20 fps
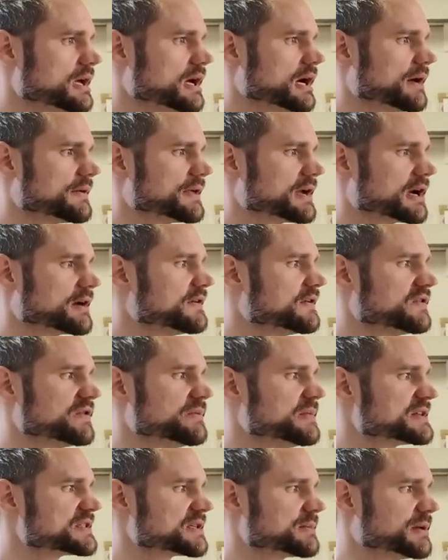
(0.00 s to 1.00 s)
I think I
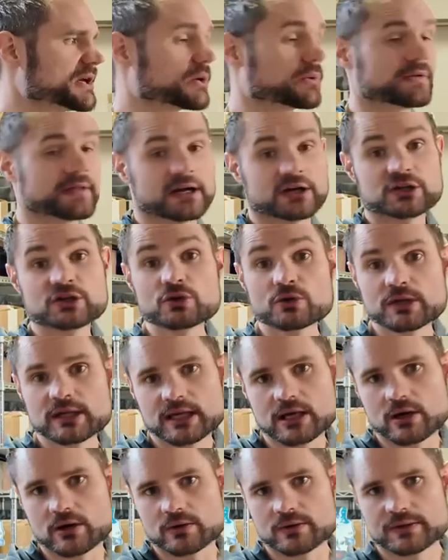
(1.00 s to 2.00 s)
even missed a big one there,
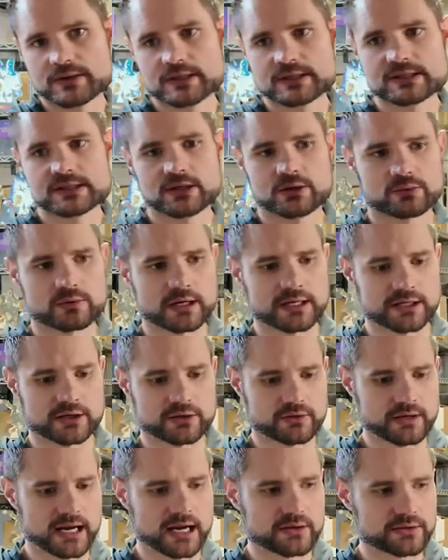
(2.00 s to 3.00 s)
Yu-Gi-Oh! That's still running
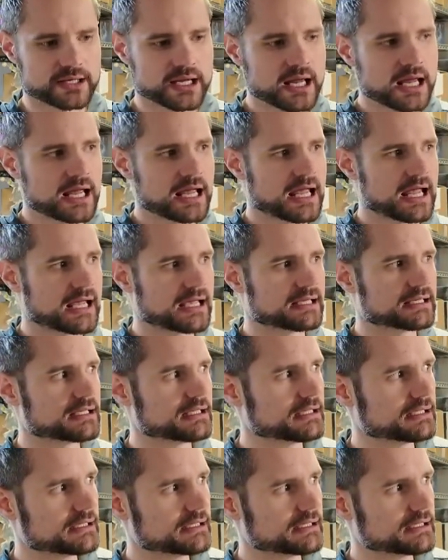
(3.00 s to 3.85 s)
around. And